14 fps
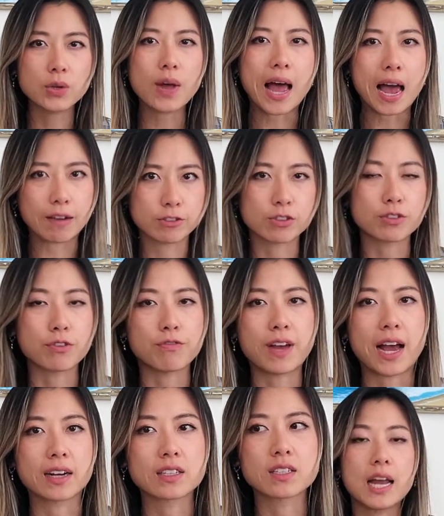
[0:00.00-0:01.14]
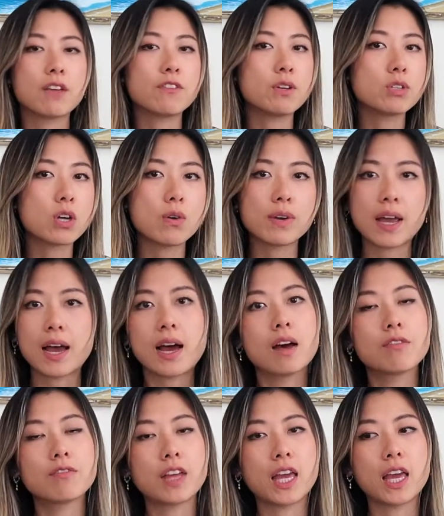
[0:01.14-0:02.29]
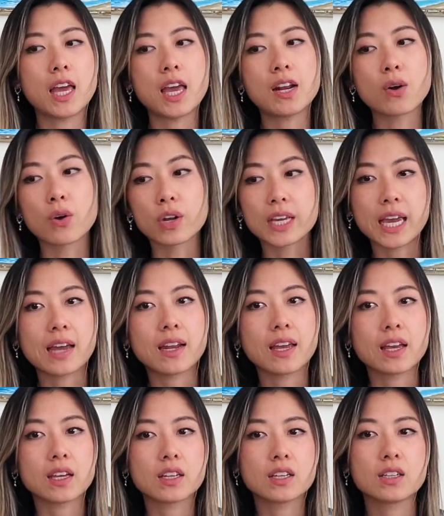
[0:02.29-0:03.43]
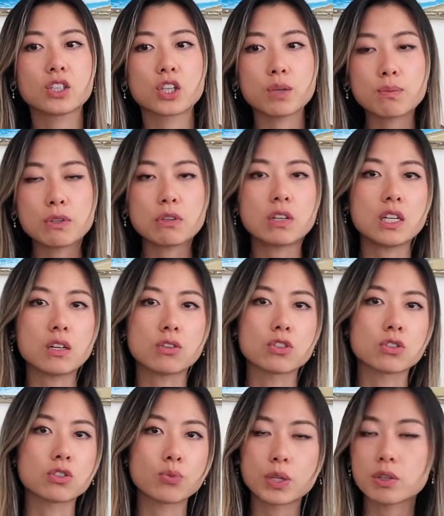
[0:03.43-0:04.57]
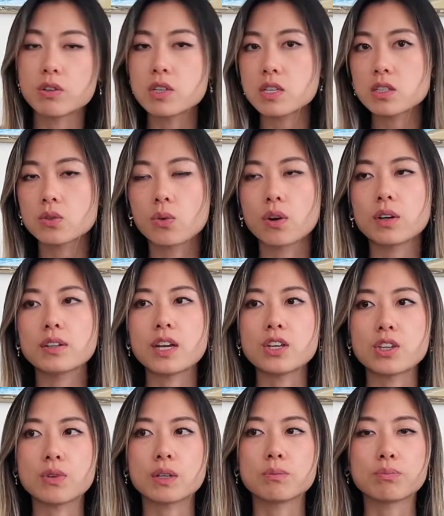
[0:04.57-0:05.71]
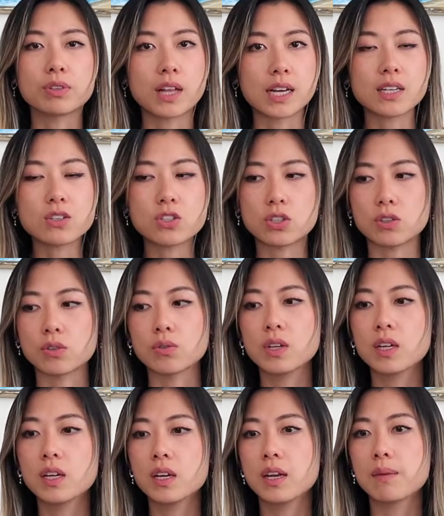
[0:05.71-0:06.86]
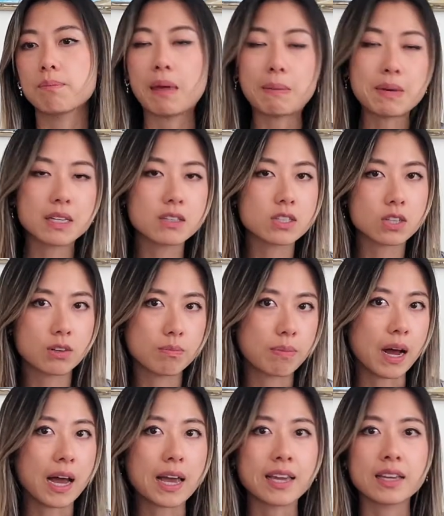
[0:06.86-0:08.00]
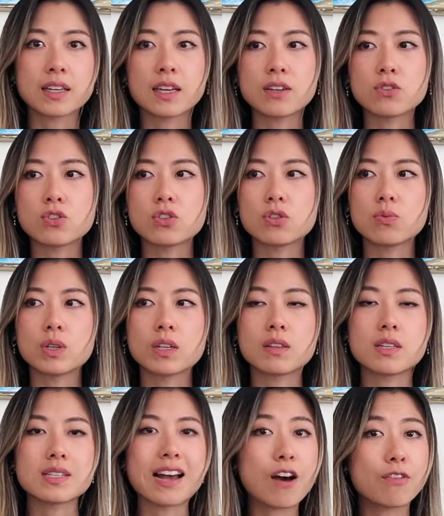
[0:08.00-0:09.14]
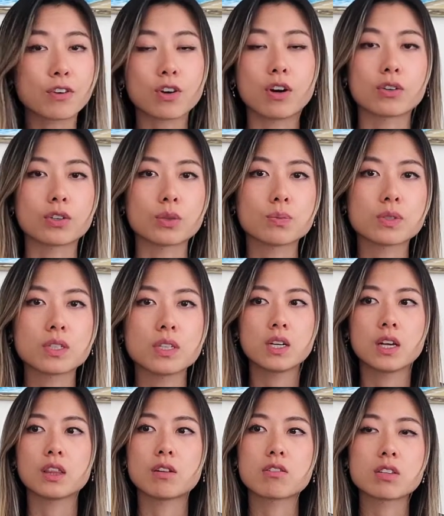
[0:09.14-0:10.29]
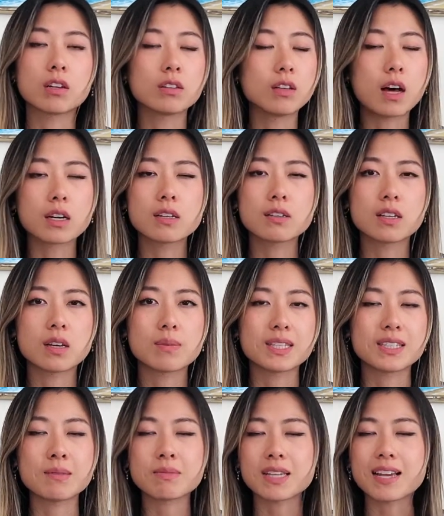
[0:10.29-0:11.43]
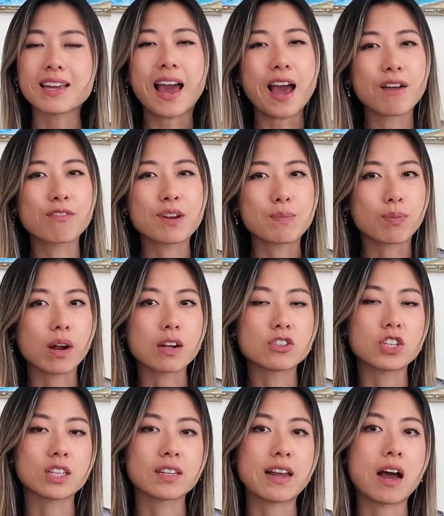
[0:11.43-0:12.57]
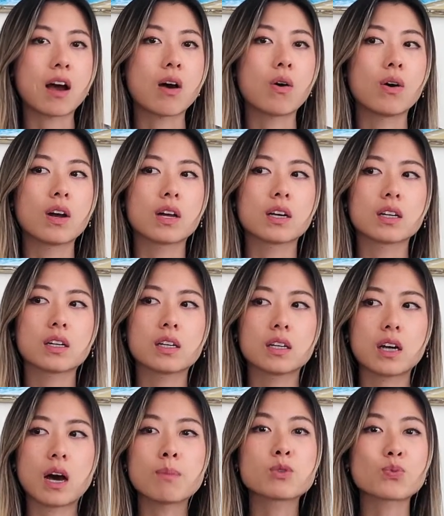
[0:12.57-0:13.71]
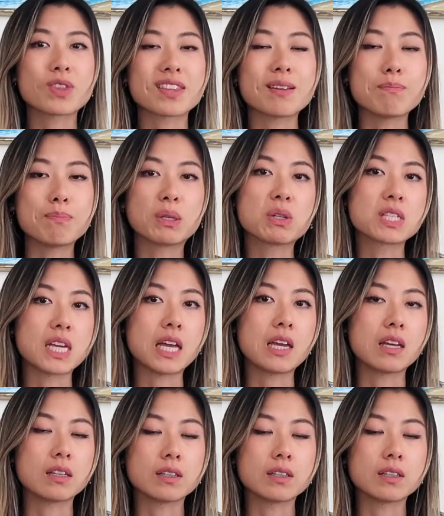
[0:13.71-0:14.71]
after the fact. And if you don't have an organic community on Twitter or Discord that you can plug into, maybe consider buying into one of these alpha call groups. There's a lot of them. It seems like every project now comes with it built in.